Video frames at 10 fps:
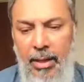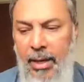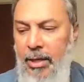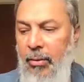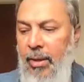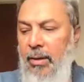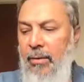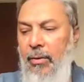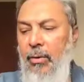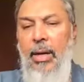radio
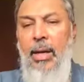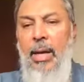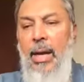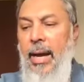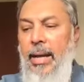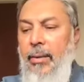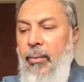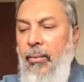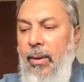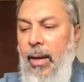interview. I
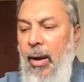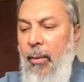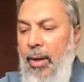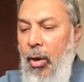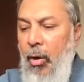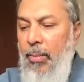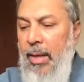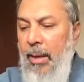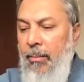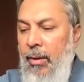want to
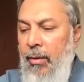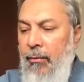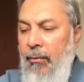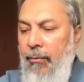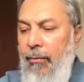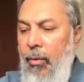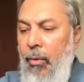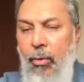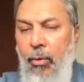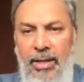open up
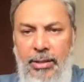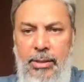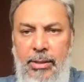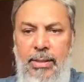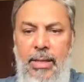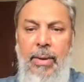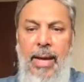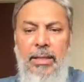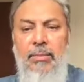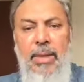for questions now.
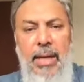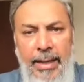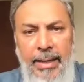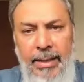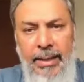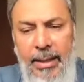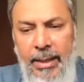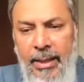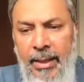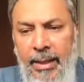Ask me
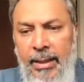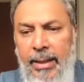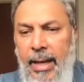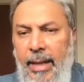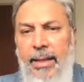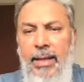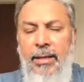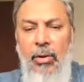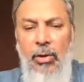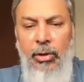anything that
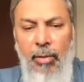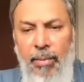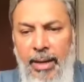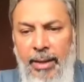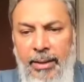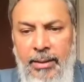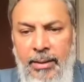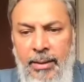is on your mind.